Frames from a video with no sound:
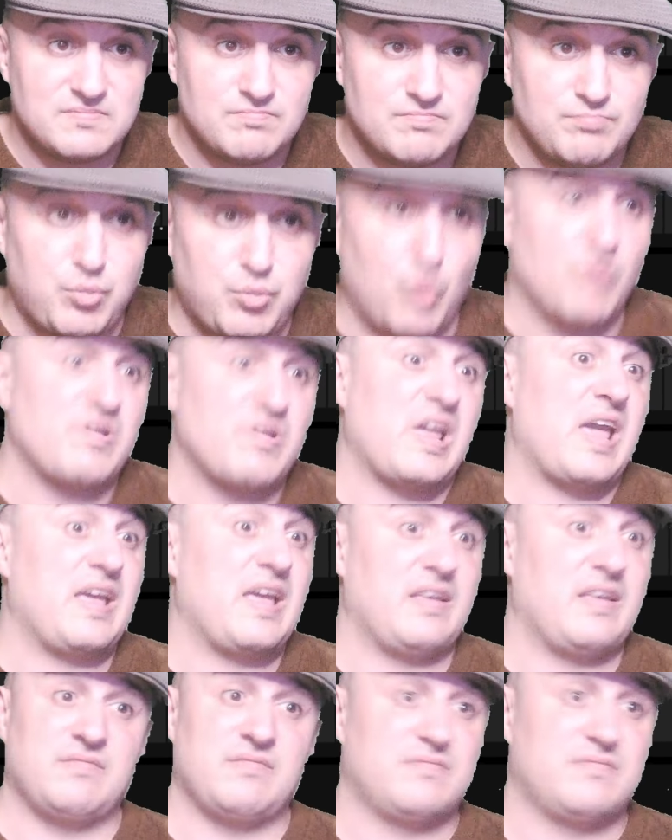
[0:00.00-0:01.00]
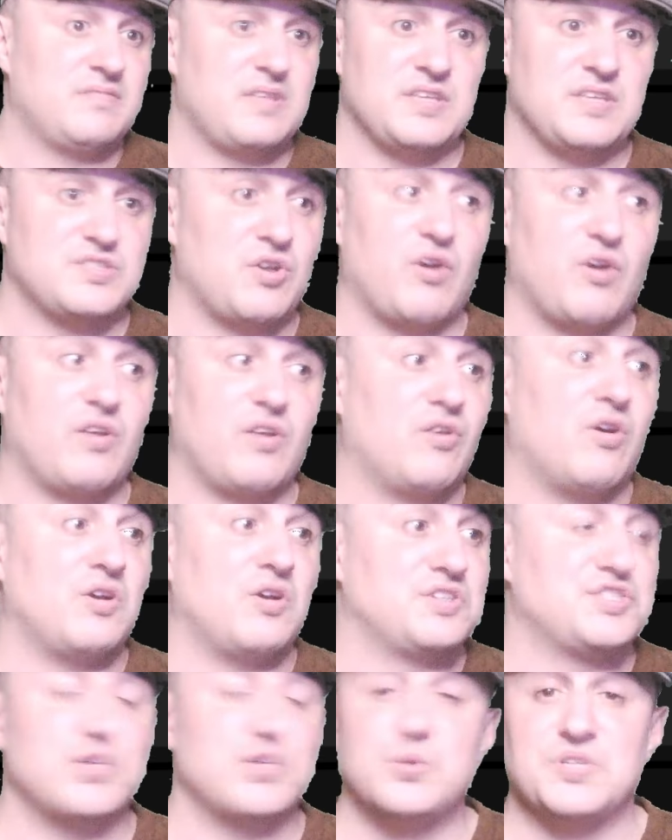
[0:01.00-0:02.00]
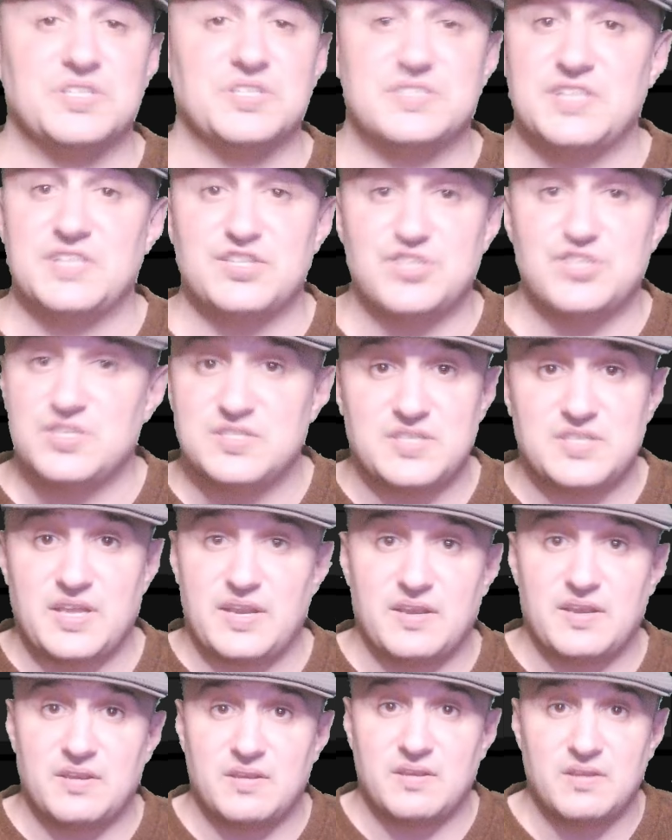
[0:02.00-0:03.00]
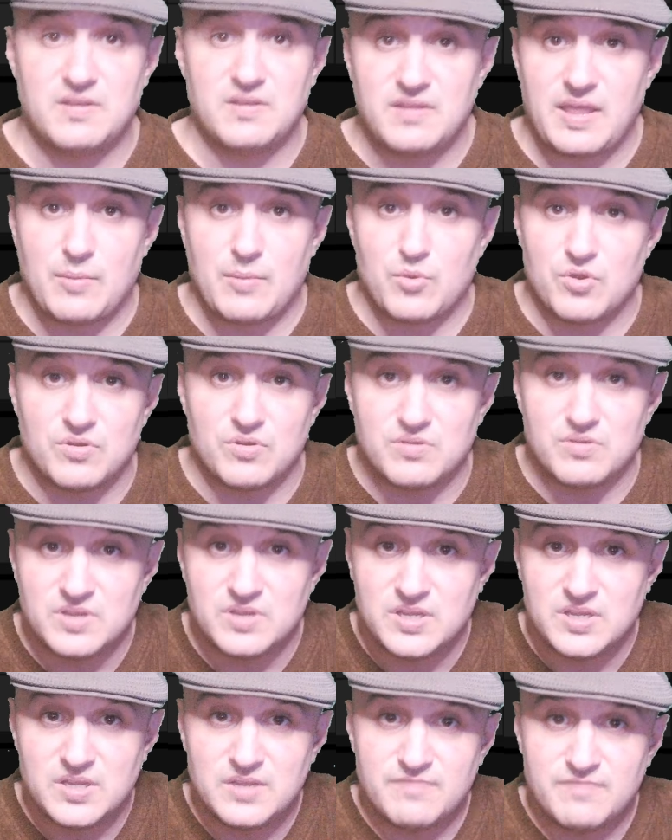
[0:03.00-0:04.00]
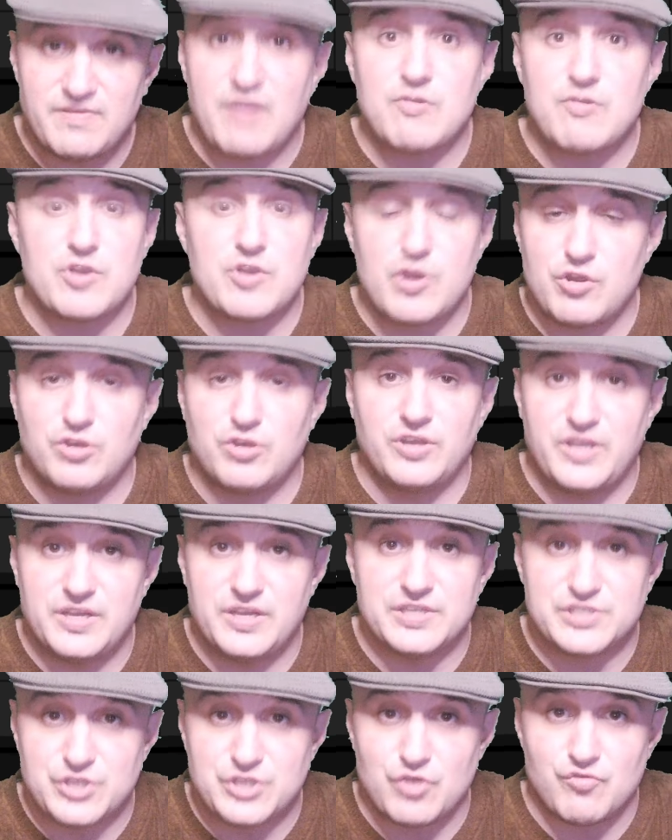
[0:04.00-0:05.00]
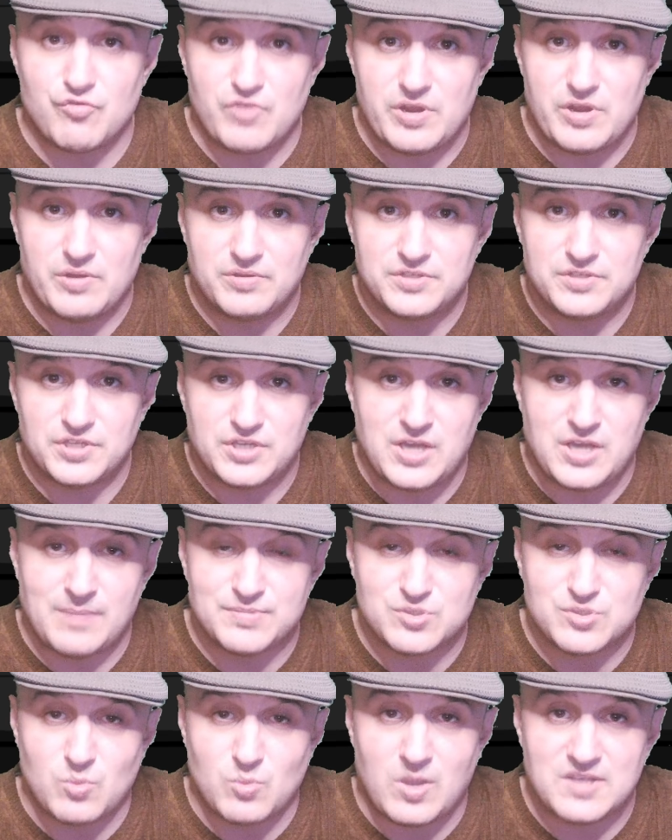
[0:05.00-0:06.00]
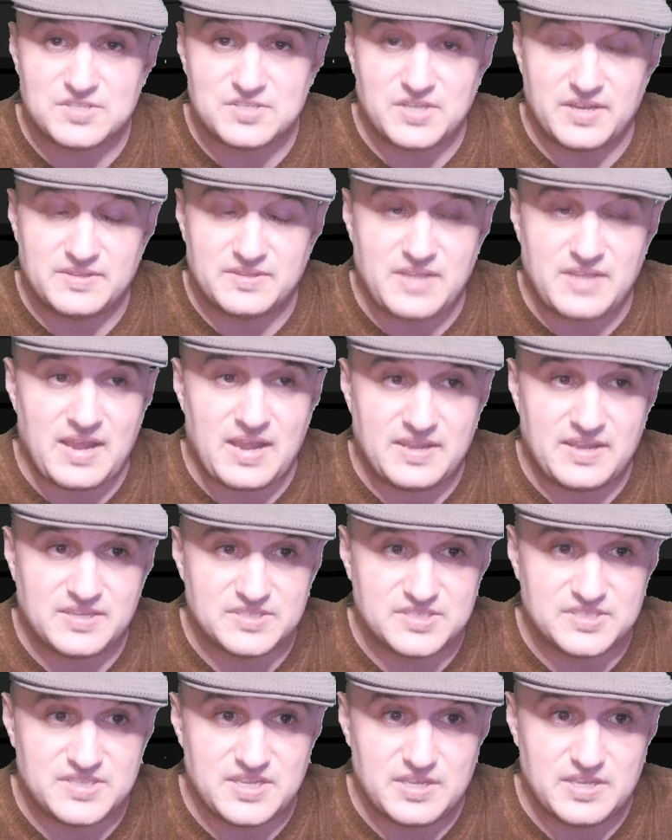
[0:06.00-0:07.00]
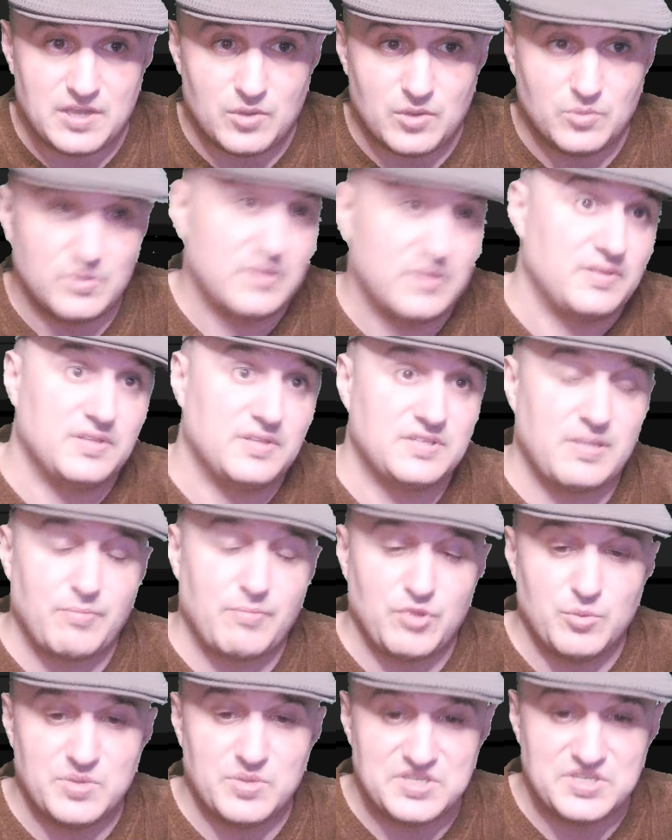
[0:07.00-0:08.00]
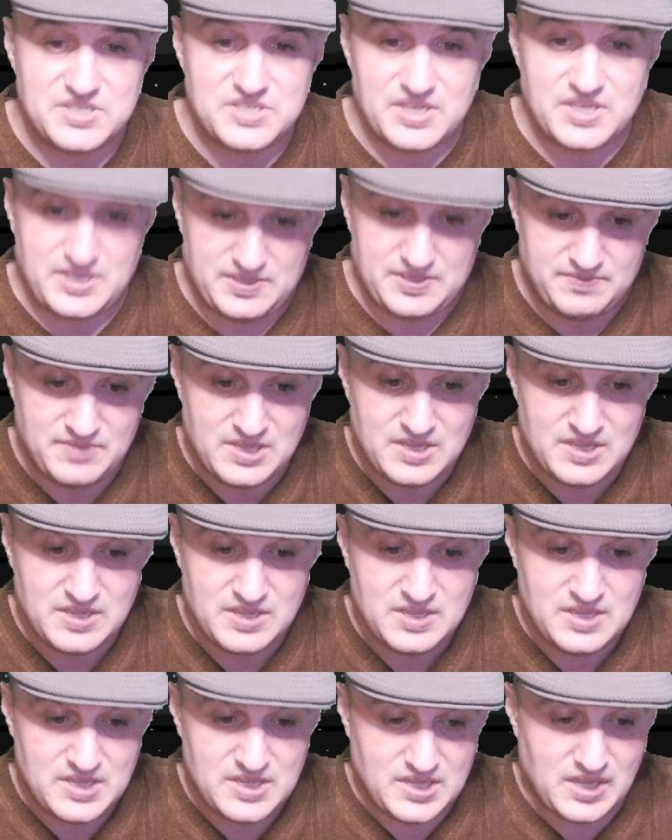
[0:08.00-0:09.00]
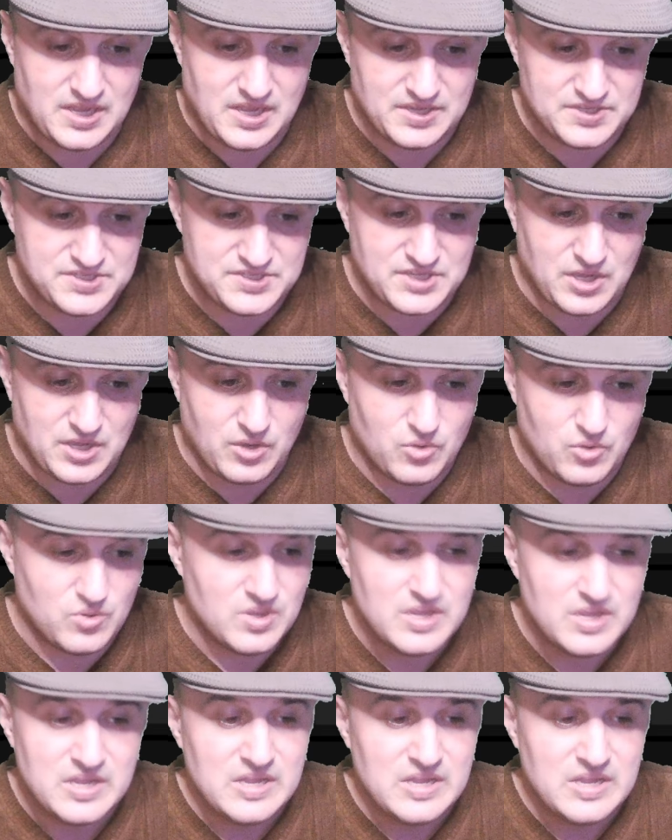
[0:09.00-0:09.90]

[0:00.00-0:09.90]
Poirier he's only lost two decisions, and they were very early in his career to Cub Swanson and Danny Castillo in the WEC. Uh, so